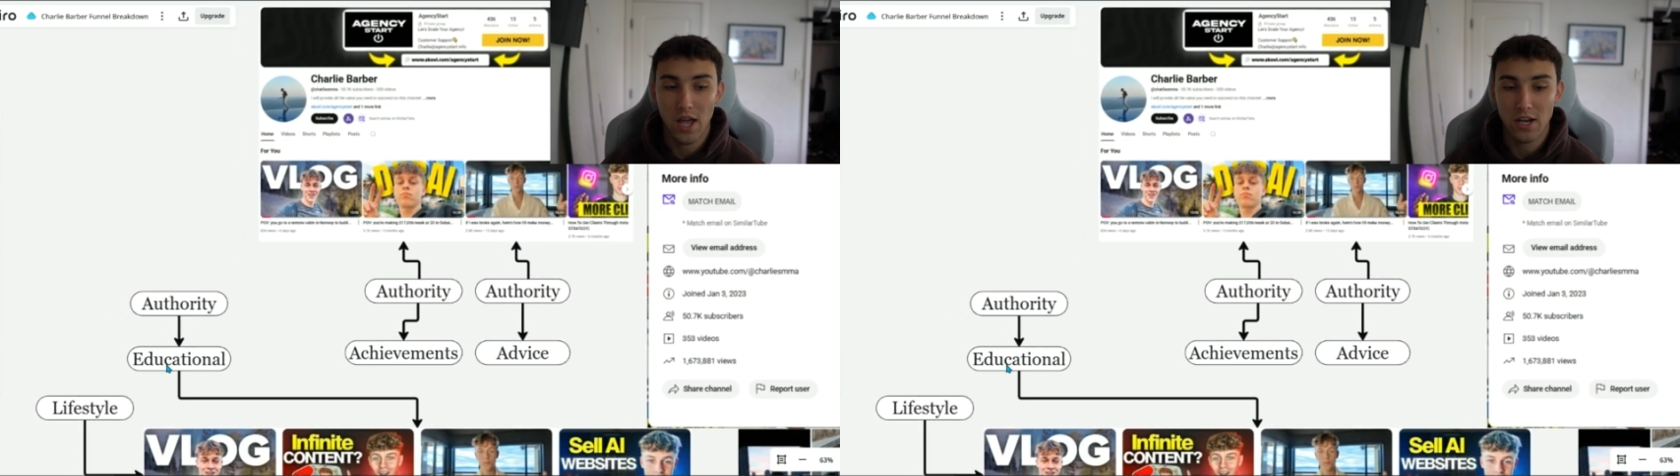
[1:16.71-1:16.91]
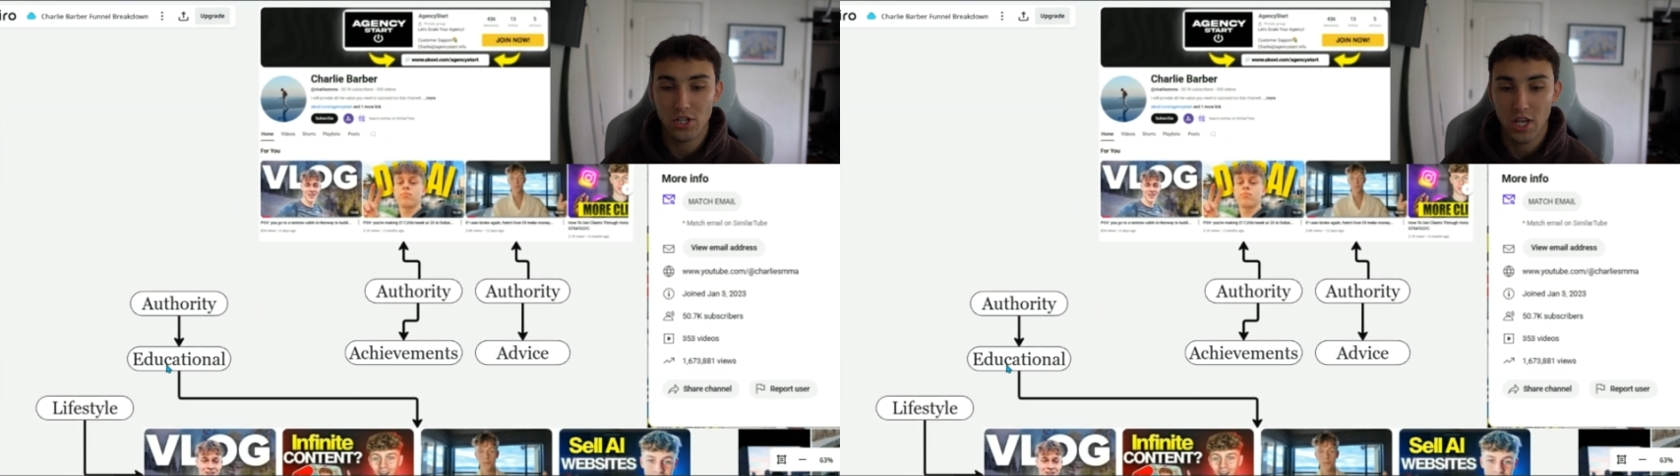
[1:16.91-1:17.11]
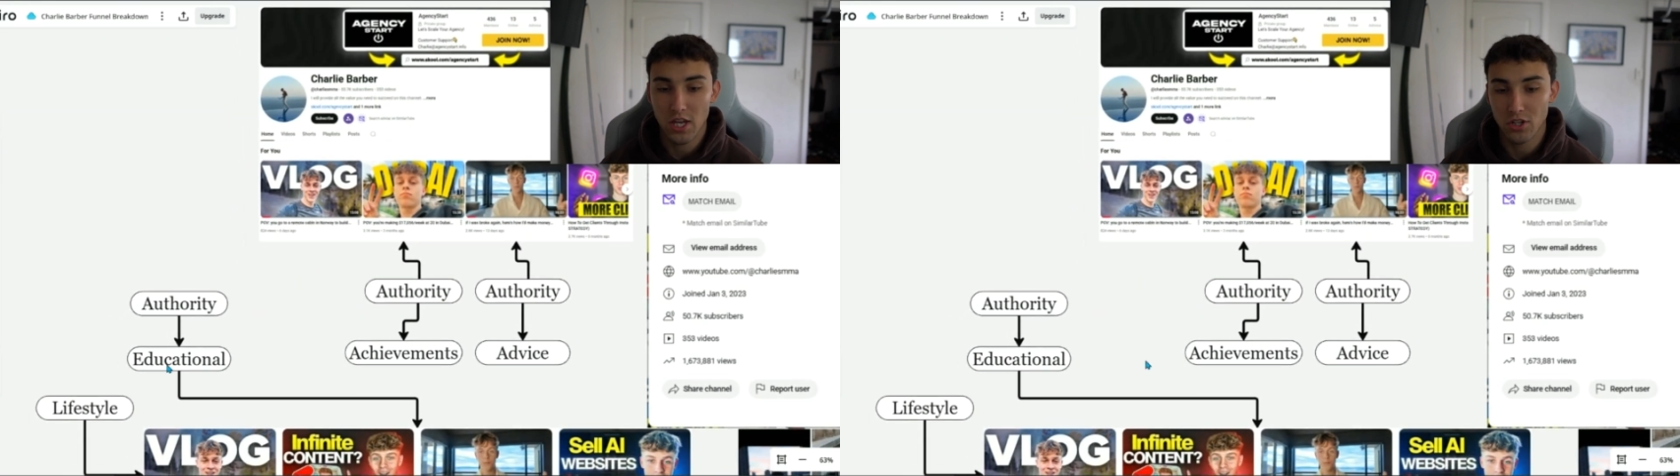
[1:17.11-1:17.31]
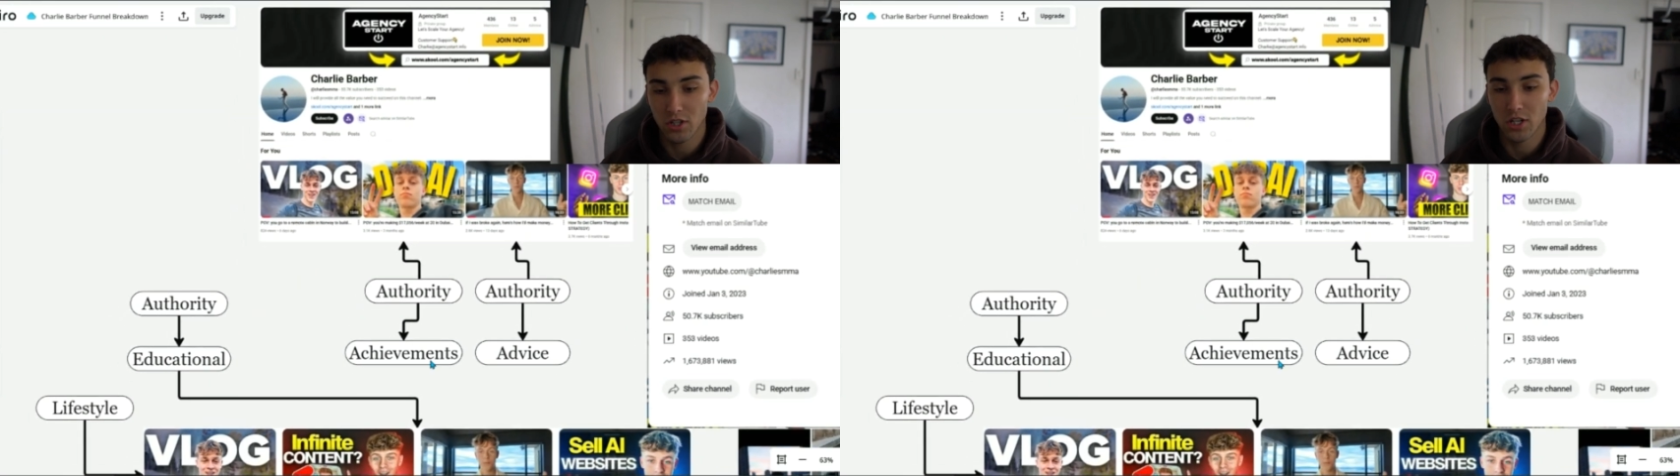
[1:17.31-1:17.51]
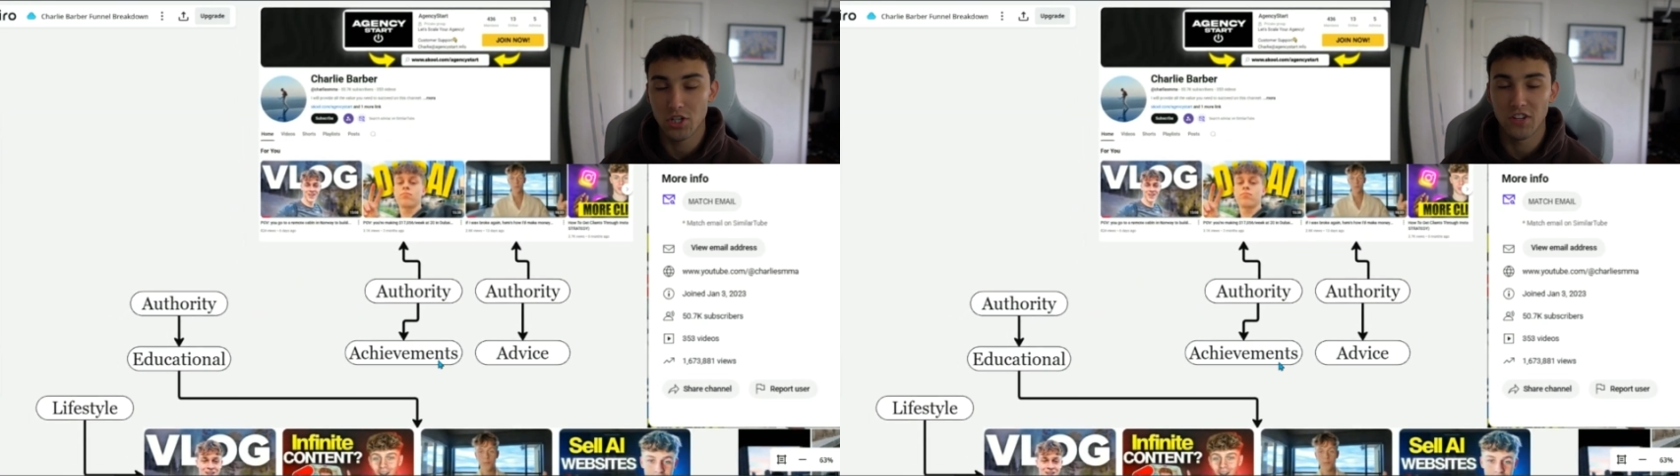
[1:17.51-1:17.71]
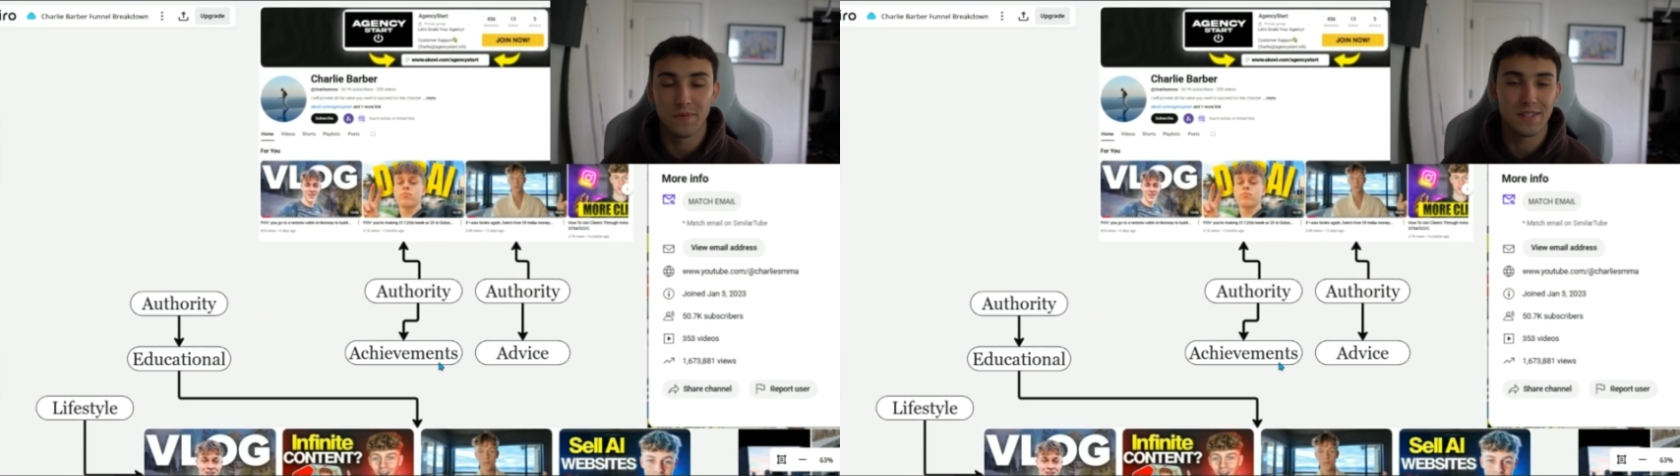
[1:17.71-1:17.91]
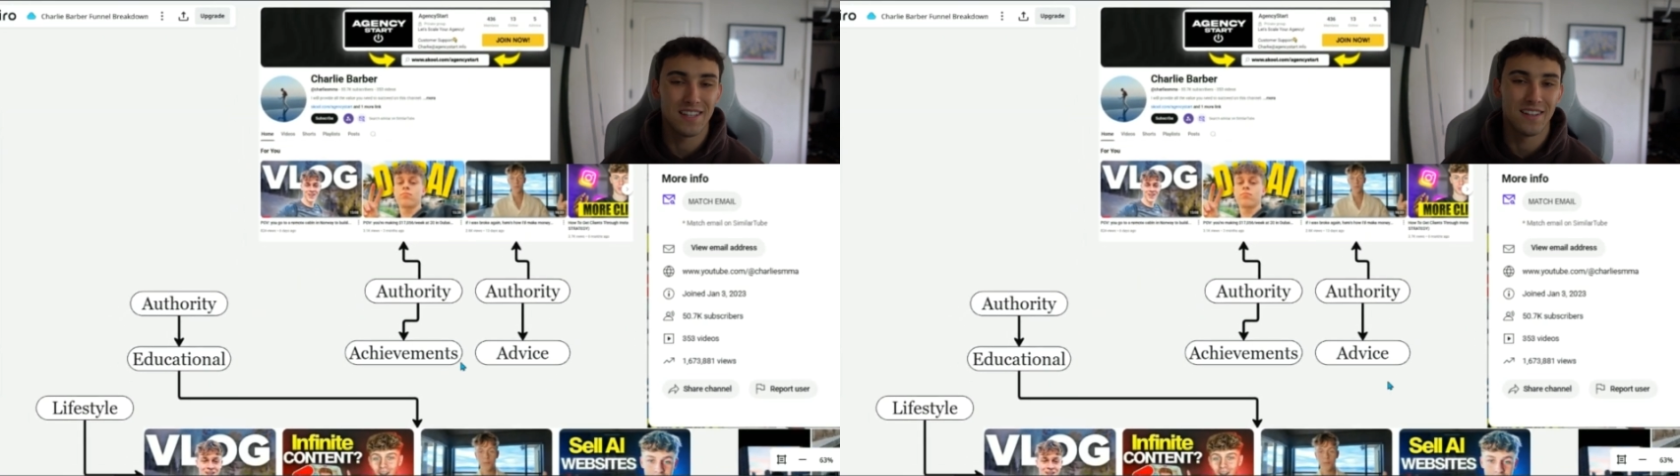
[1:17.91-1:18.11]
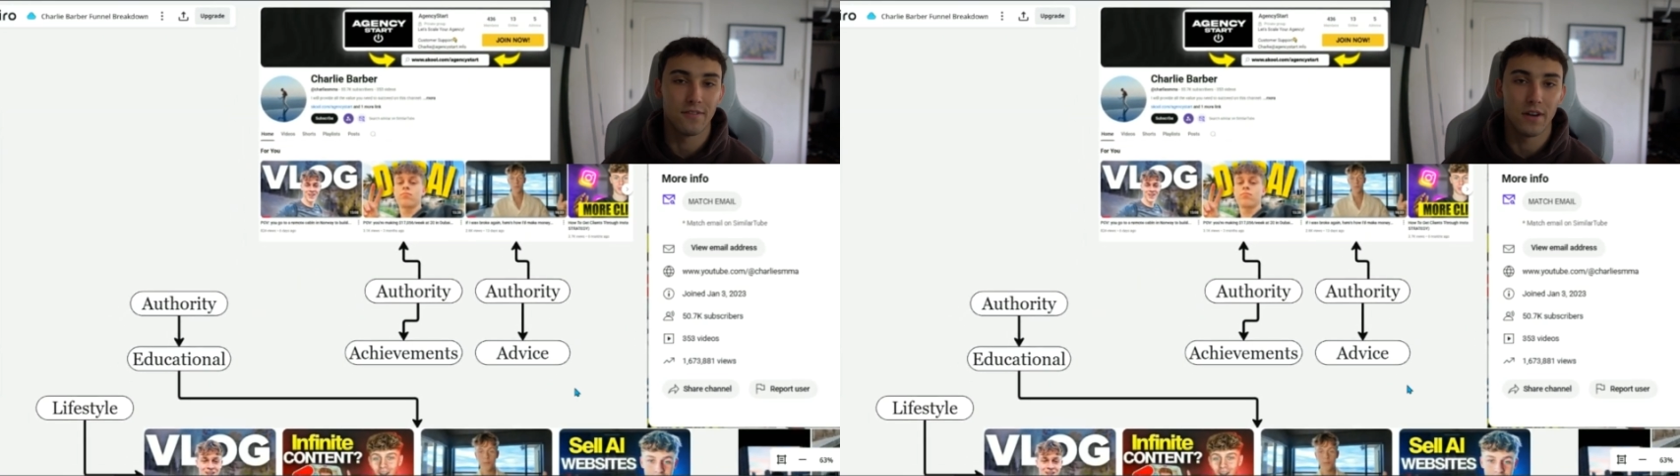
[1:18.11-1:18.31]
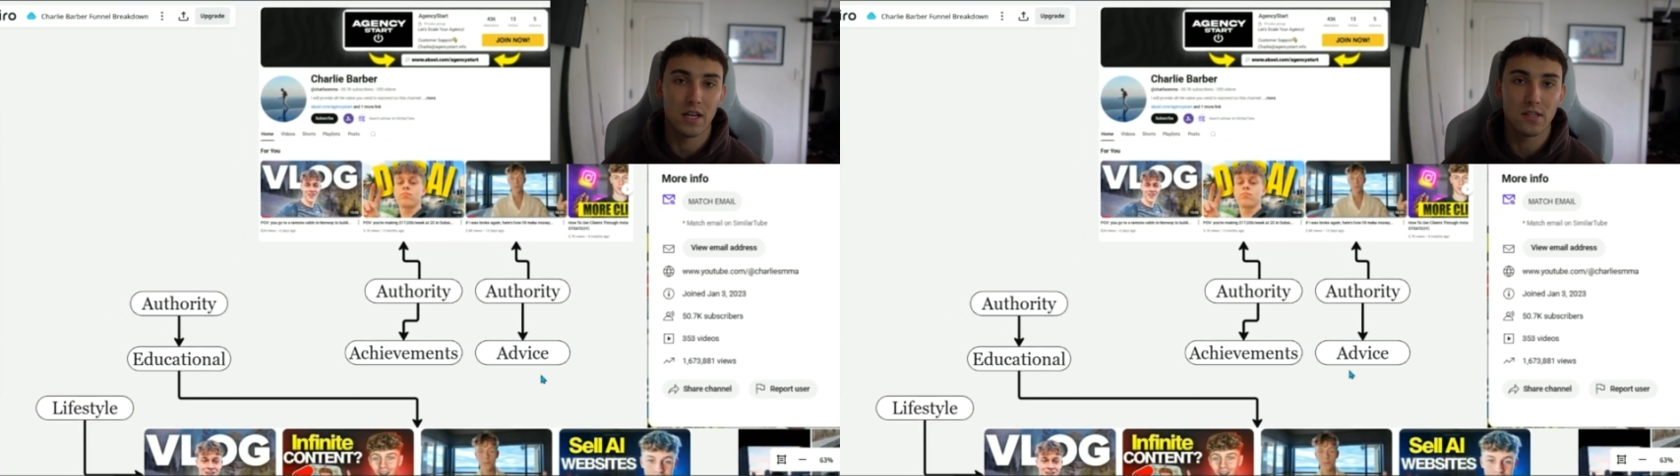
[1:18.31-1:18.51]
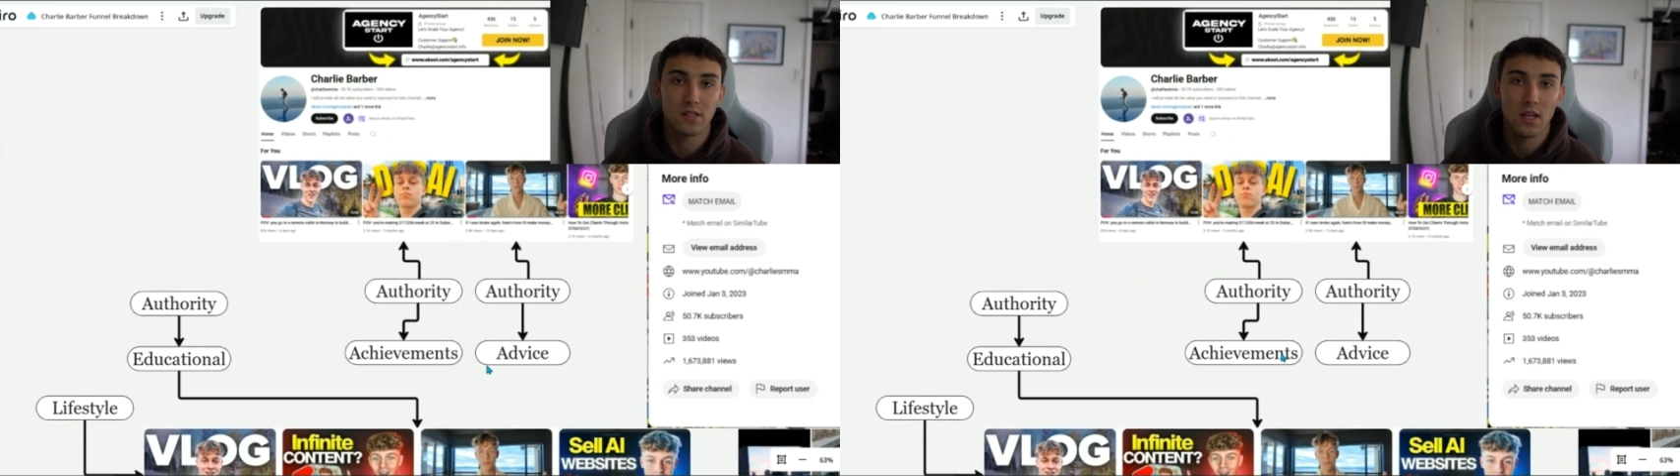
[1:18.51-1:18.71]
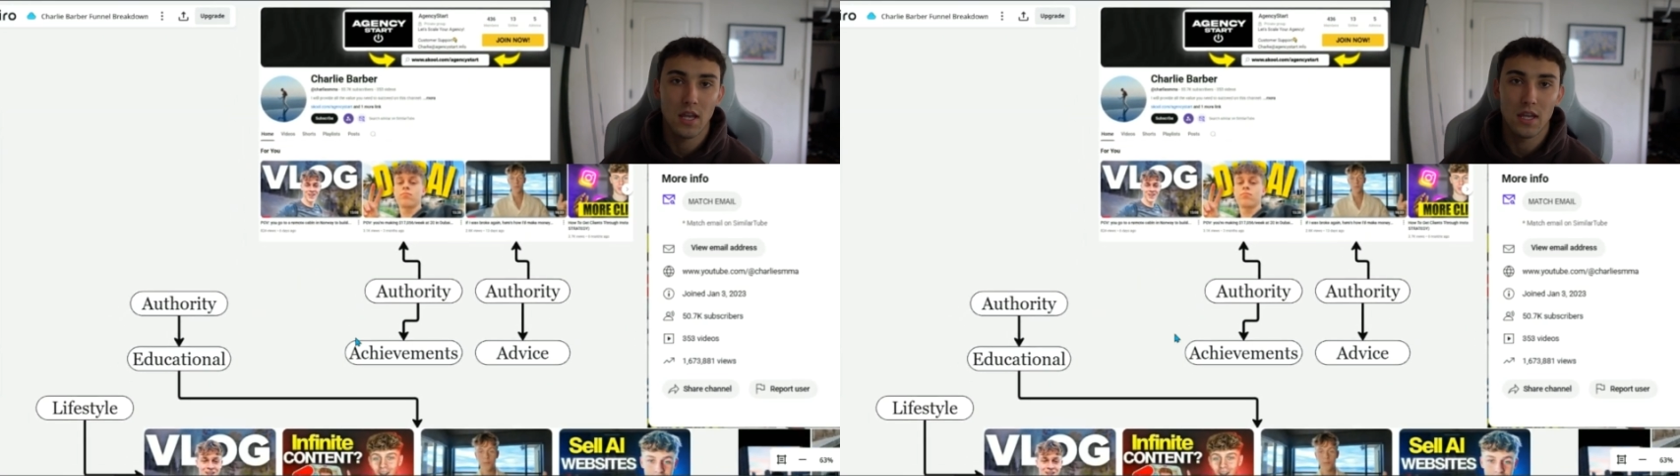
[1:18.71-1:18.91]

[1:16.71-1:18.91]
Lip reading: education, achievements, and advice,